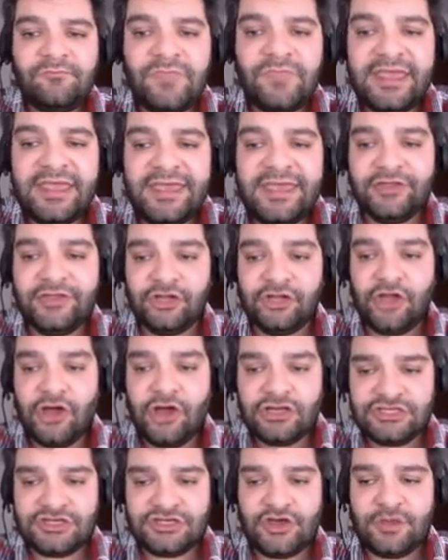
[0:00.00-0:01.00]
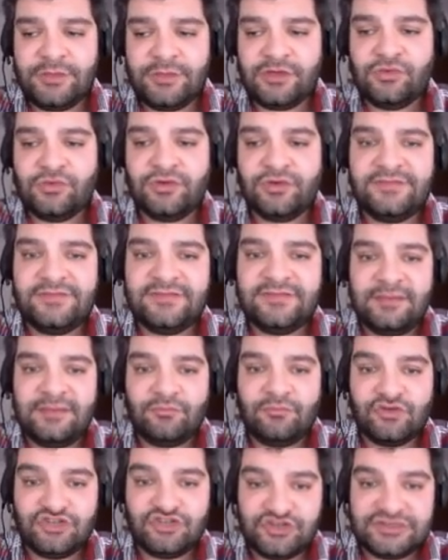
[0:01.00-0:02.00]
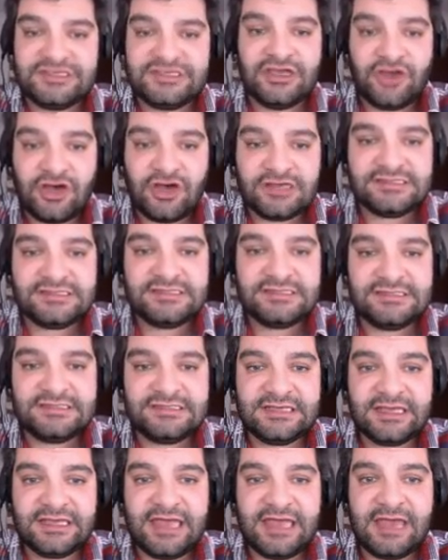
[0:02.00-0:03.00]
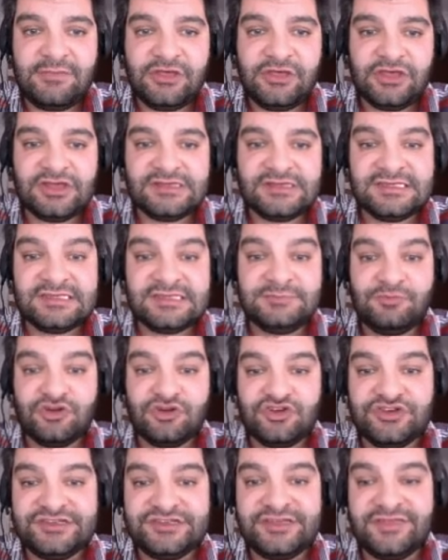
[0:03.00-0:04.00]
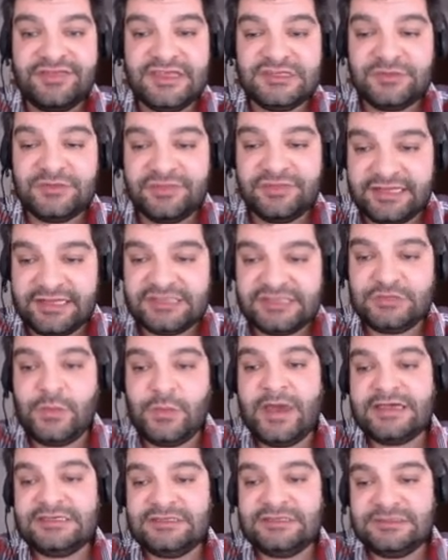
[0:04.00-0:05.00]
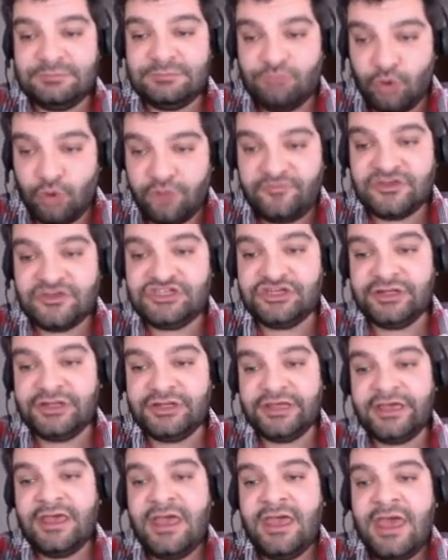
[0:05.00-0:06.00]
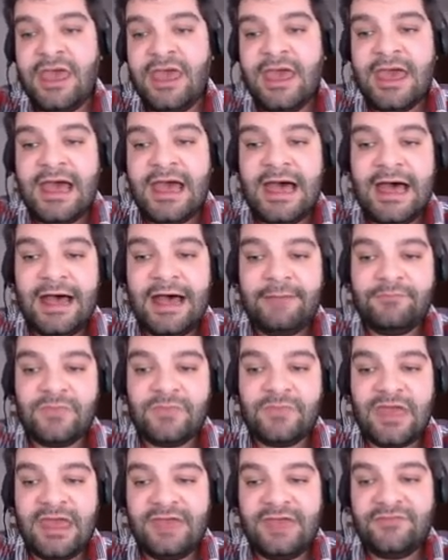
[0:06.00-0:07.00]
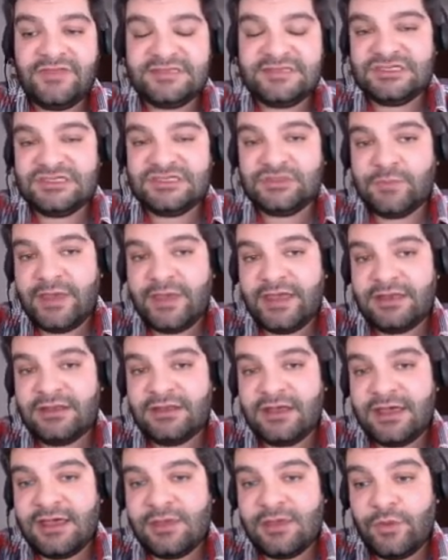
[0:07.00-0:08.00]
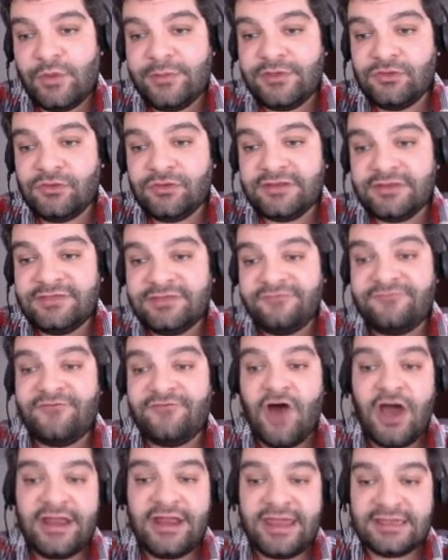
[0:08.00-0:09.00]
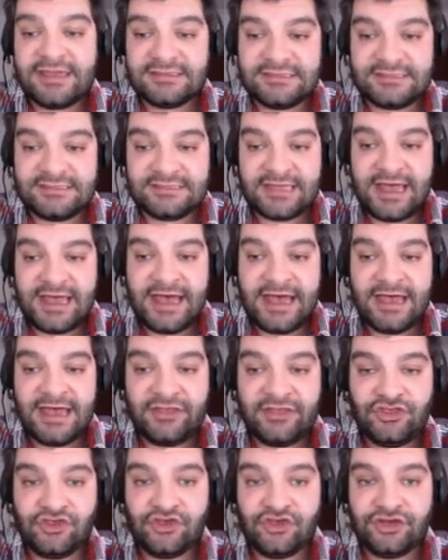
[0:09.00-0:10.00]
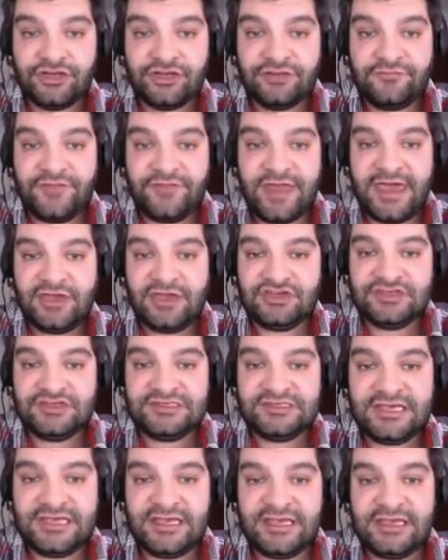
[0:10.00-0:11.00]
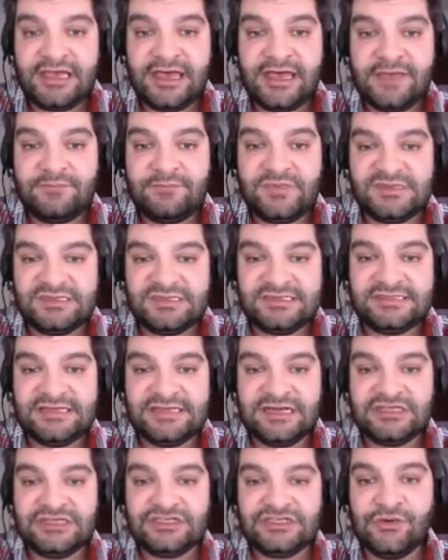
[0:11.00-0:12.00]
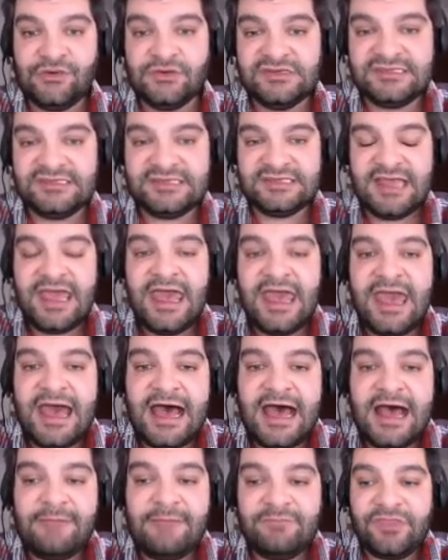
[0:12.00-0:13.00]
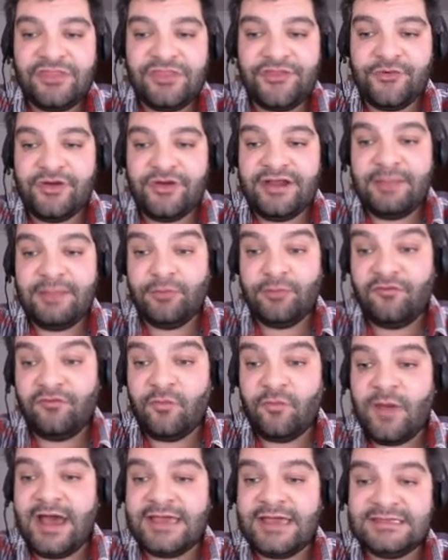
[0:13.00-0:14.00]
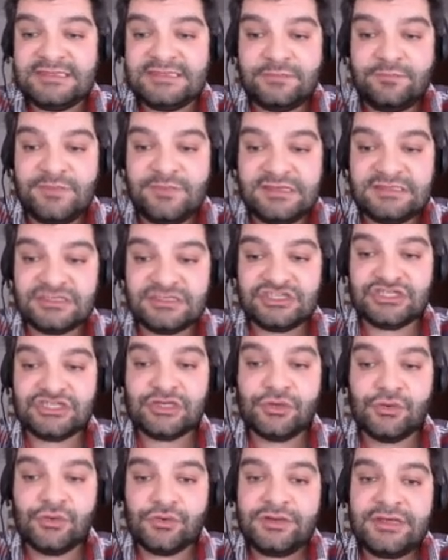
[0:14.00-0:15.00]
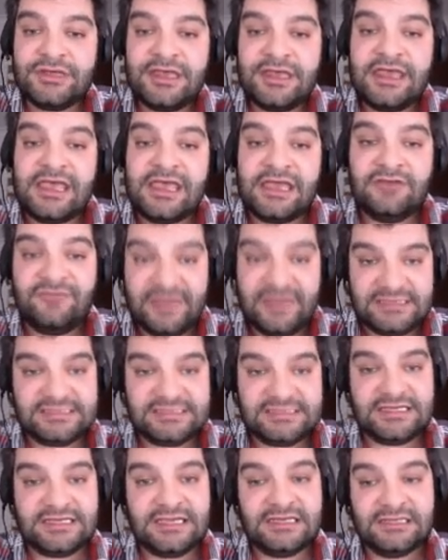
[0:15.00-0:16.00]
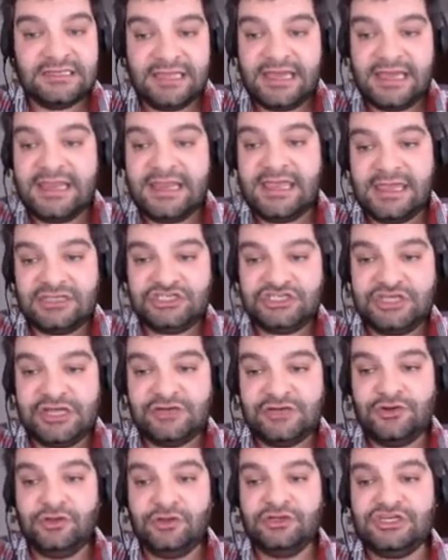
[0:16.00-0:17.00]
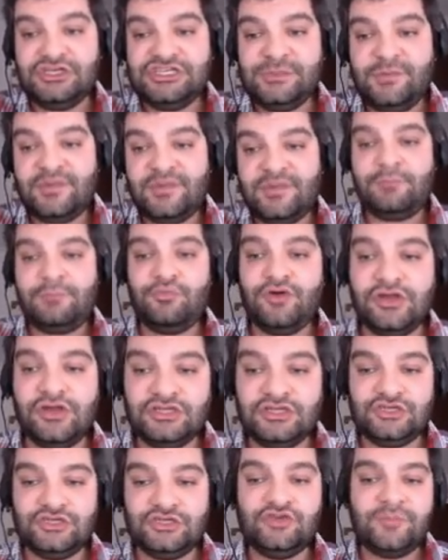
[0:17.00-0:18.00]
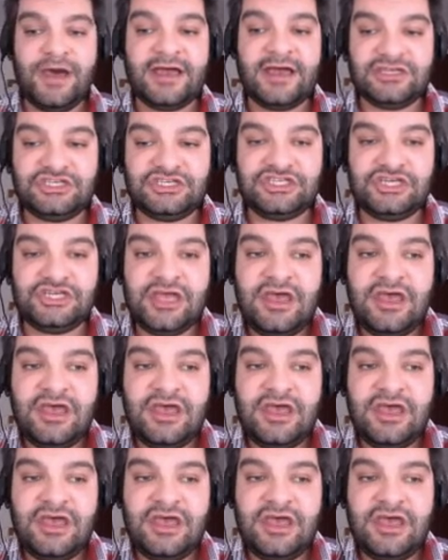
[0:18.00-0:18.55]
in the long term, it could end up reducing costs, okay, because it's producing things with less waste, more efficiently. And this is when we look at the finance unit for the HSC Business Studies course, there are a number of ways a business could invest in leading-edge technology without putting too much